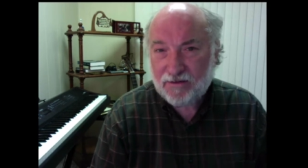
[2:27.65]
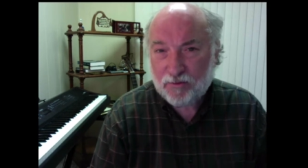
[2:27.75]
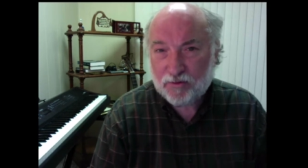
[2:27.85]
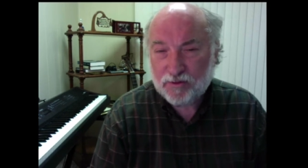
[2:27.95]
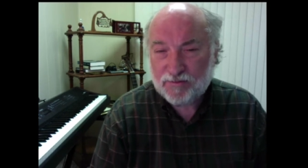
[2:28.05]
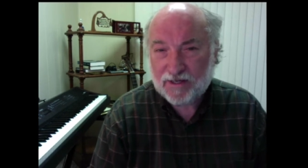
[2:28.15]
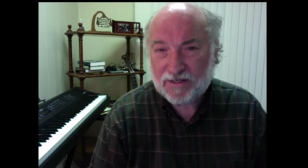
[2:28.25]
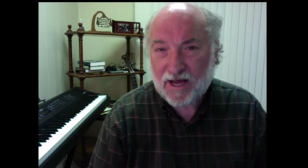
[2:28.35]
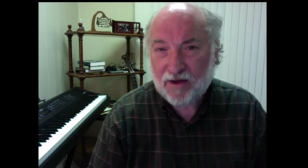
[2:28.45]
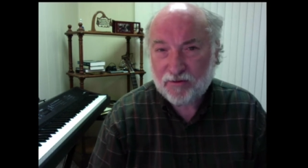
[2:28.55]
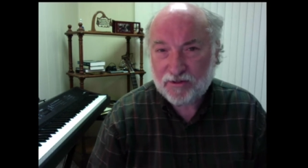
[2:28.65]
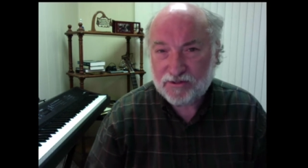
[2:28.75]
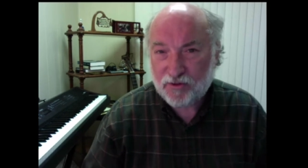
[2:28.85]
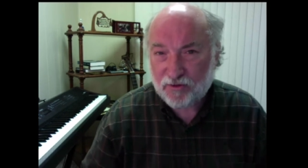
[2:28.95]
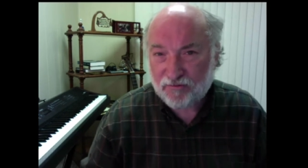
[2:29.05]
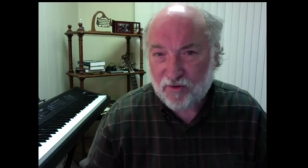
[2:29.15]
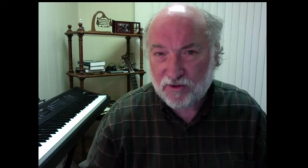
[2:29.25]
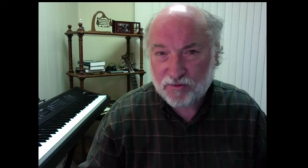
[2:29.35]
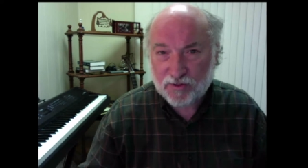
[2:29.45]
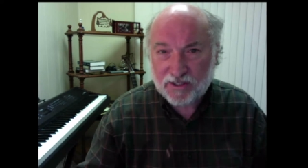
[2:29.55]
with respect to how to discern a
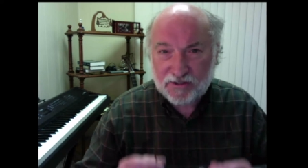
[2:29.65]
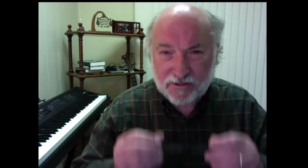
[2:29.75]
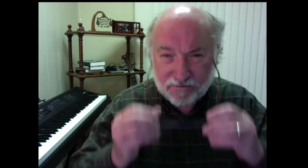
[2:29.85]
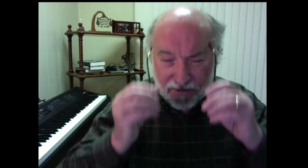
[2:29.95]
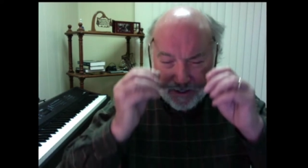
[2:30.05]
false religion.